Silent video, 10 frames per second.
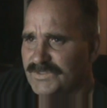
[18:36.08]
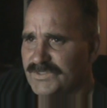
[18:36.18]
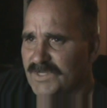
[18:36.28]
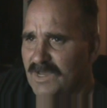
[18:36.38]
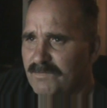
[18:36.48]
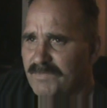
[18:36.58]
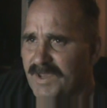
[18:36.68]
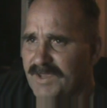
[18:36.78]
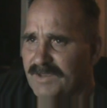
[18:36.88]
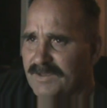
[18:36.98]
John
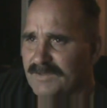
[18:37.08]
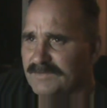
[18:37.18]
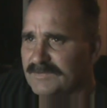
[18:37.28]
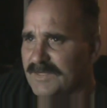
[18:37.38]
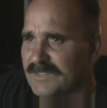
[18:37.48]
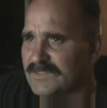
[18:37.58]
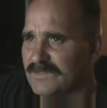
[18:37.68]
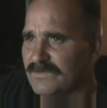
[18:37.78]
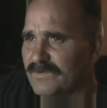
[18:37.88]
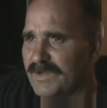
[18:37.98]
Bank
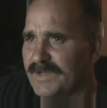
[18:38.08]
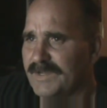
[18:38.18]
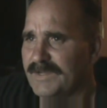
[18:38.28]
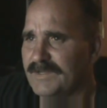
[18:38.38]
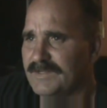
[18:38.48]
excellent way